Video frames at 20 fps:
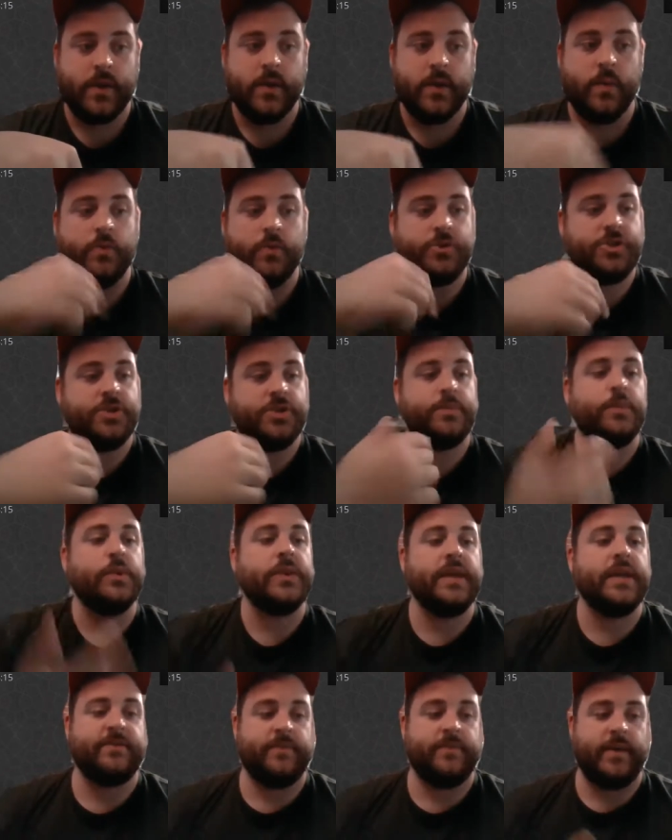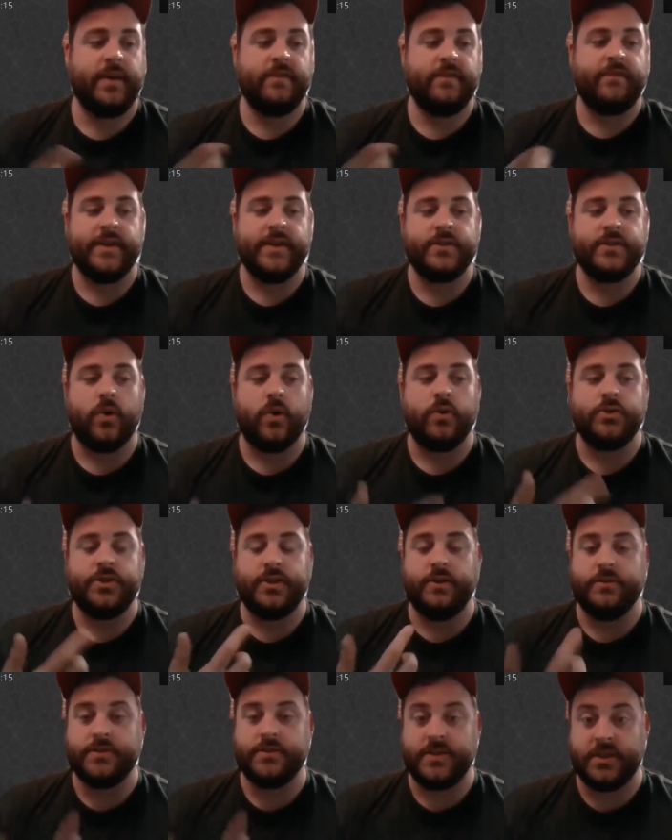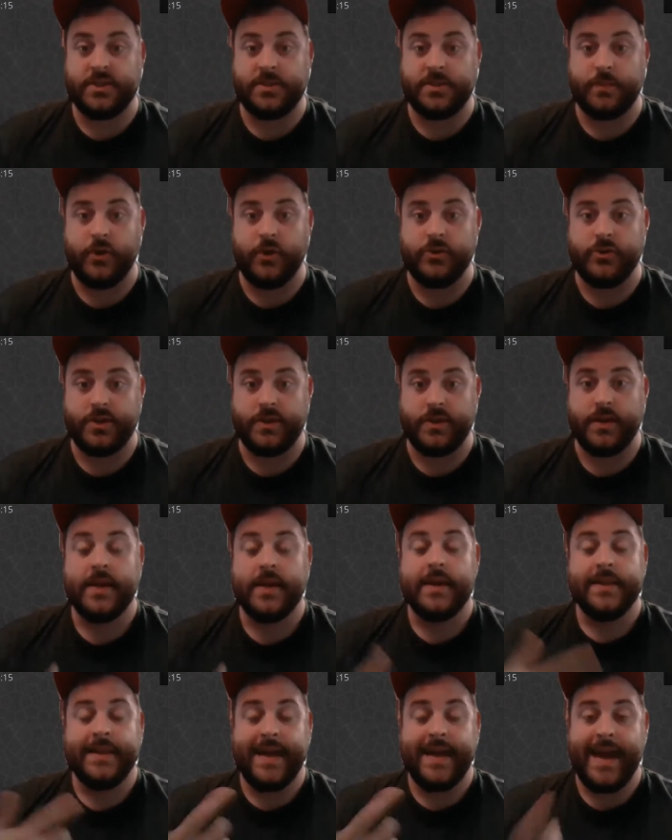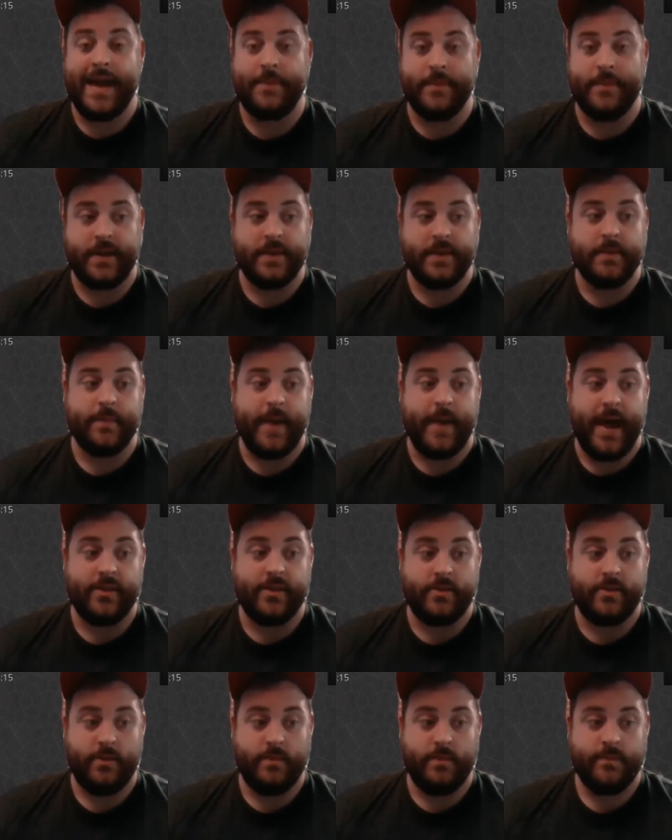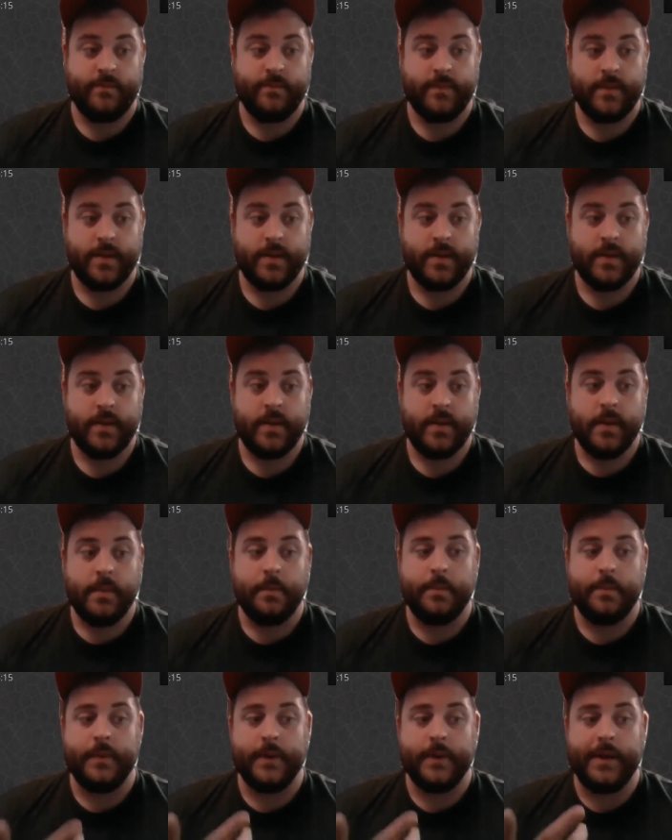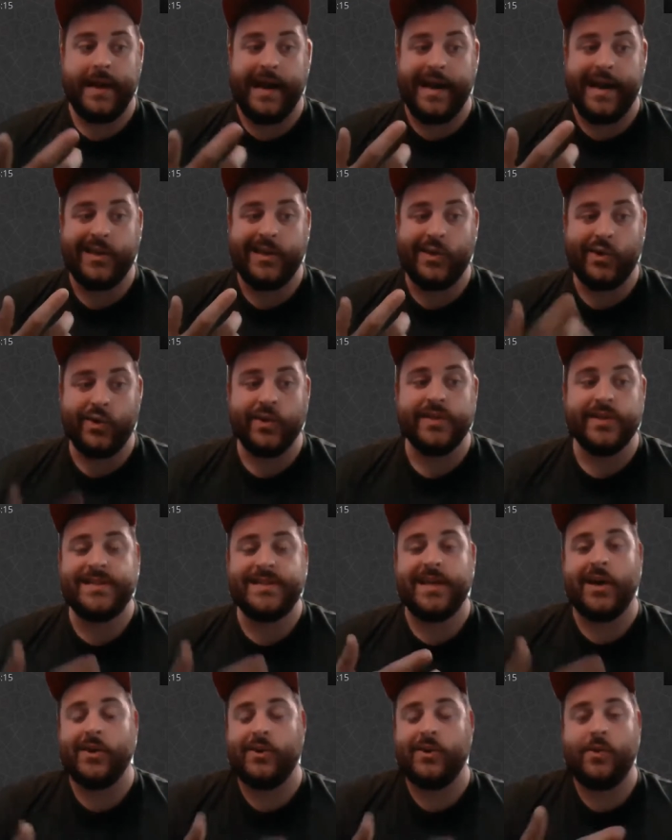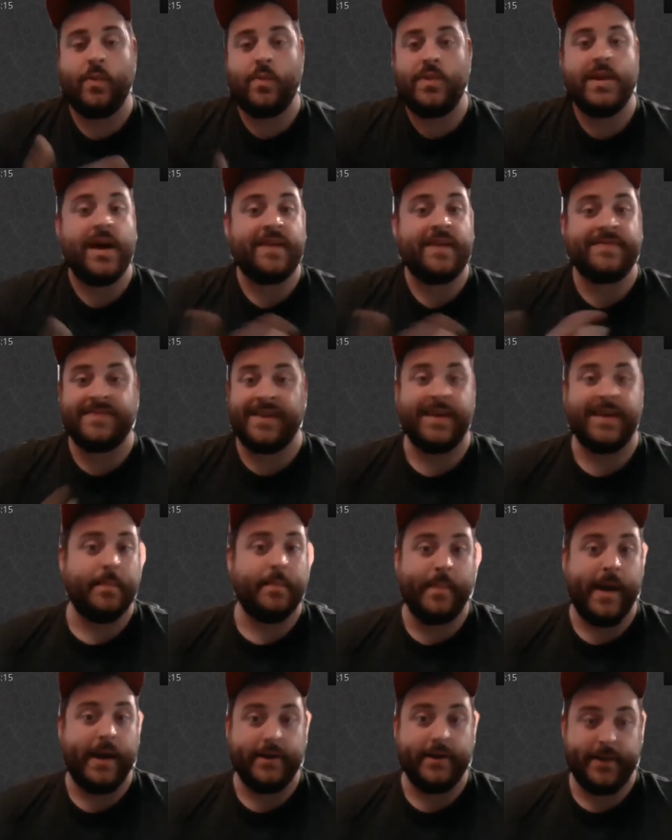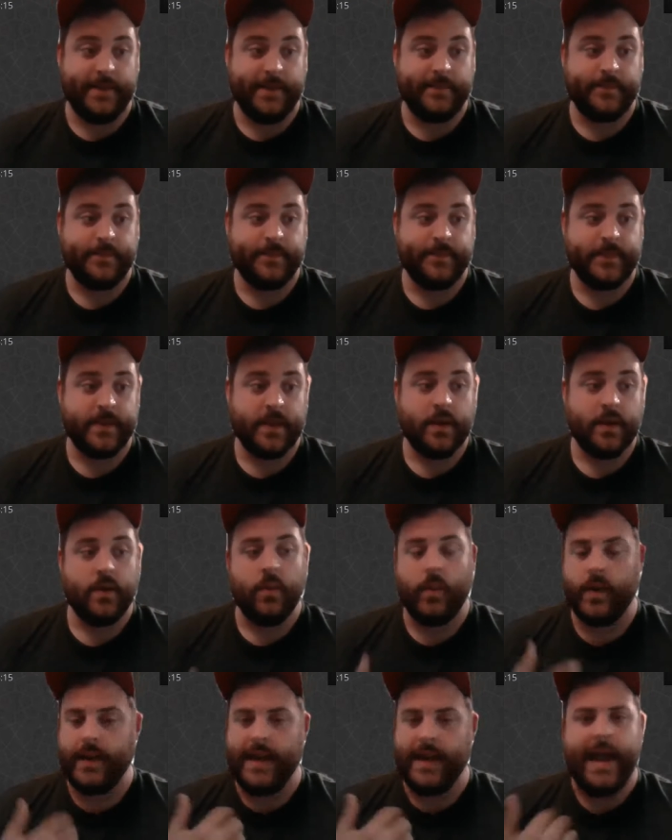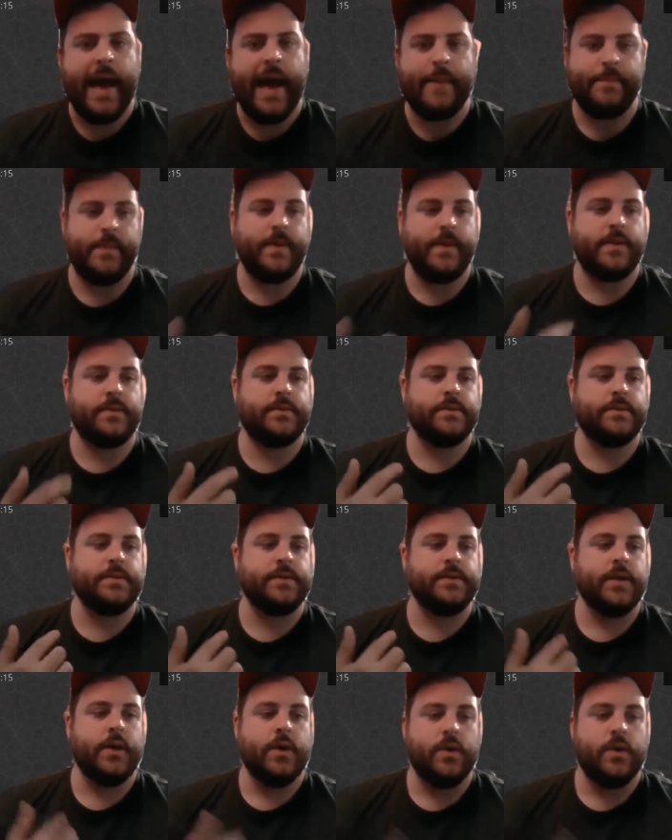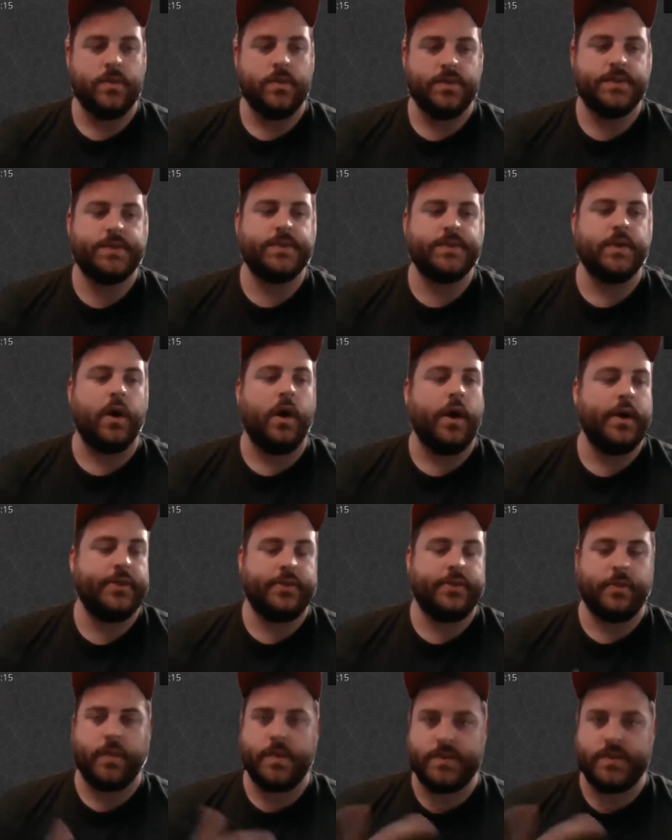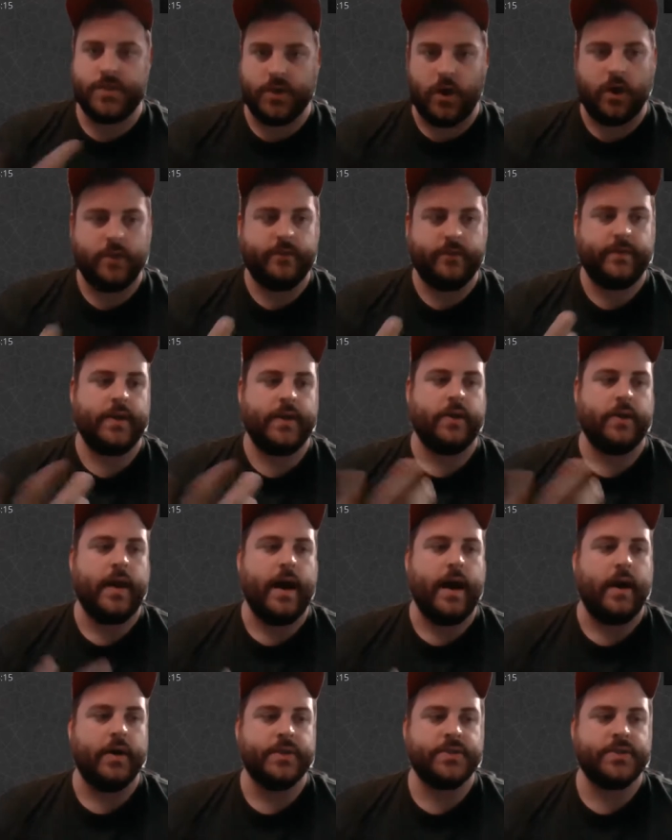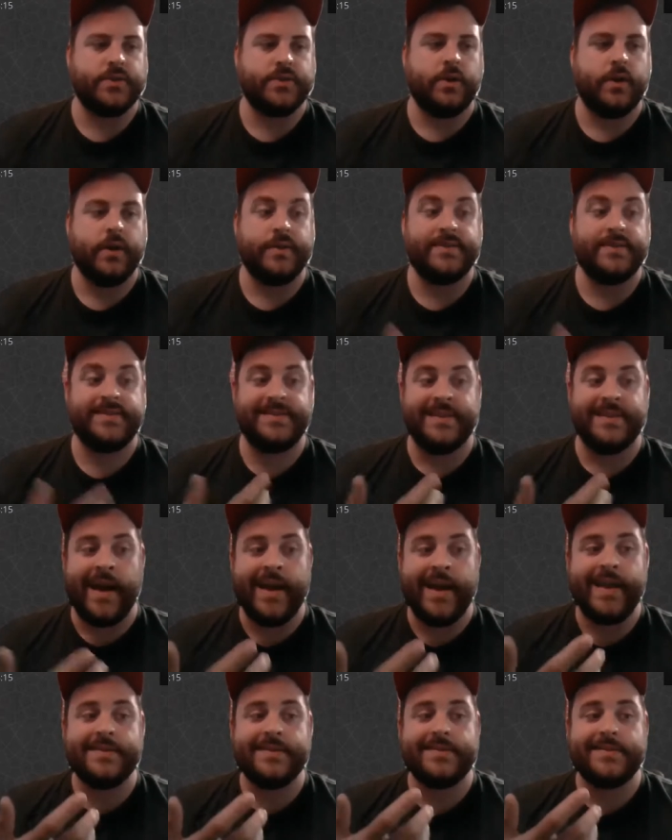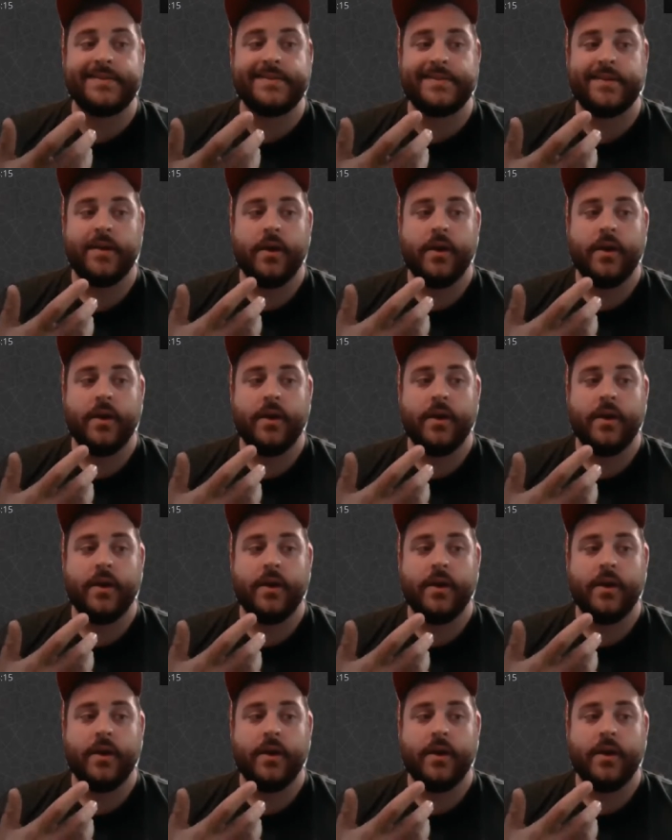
Would you believe me if I told you there was an explosion that happened in the bathroom? But I could tell you nothing about it. When it happens, who saw it, the result of it, or how it started. Science